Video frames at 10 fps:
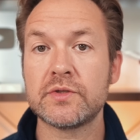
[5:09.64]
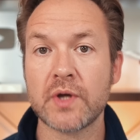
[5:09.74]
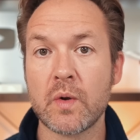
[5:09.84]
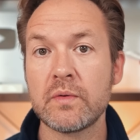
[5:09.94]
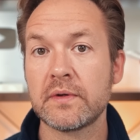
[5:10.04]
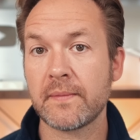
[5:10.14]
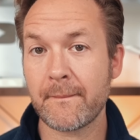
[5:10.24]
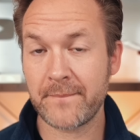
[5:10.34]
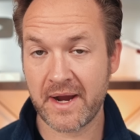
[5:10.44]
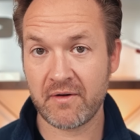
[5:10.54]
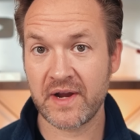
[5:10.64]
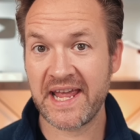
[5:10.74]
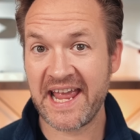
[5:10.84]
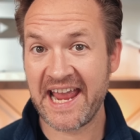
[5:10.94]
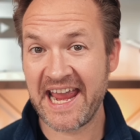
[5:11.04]
don't
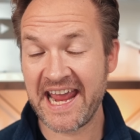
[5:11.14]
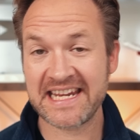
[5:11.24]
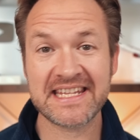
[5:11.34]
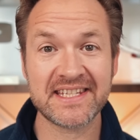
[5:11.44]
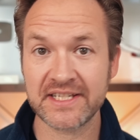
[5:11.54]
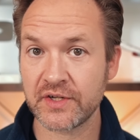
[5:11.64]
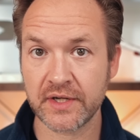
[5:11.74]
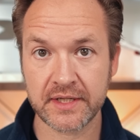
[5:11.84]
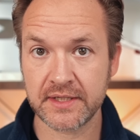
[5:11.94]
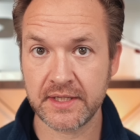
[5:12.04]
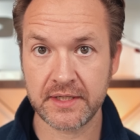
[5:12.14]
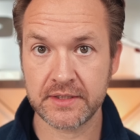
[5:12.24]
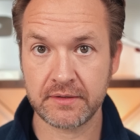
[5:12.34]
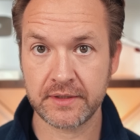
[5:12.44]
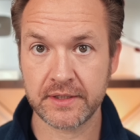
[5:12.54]
bury anything you're going to need
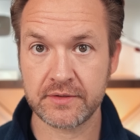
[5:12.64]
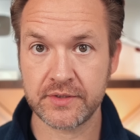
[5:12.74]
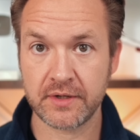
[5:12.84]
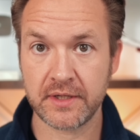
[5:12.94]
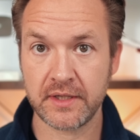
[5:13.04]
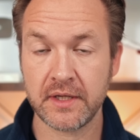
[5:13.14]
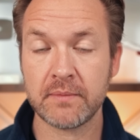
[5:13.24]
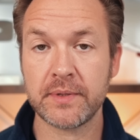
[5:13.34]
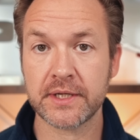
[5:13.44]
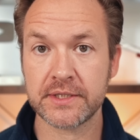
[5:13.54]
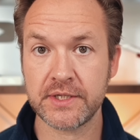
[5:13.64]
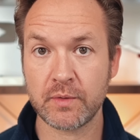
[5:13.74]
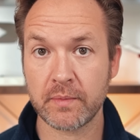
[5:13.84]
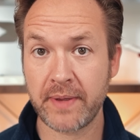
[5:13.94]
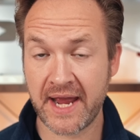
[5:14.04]
during your journey because you
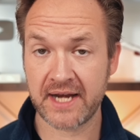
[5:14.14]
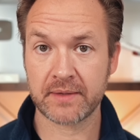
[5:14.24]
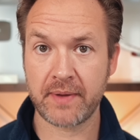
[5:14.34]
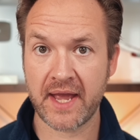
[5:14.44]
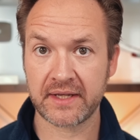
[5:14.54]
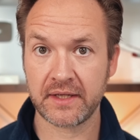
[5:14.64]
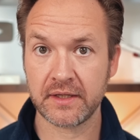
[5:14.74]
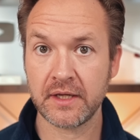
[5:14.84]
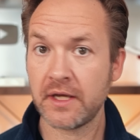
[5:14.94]
were panic packing.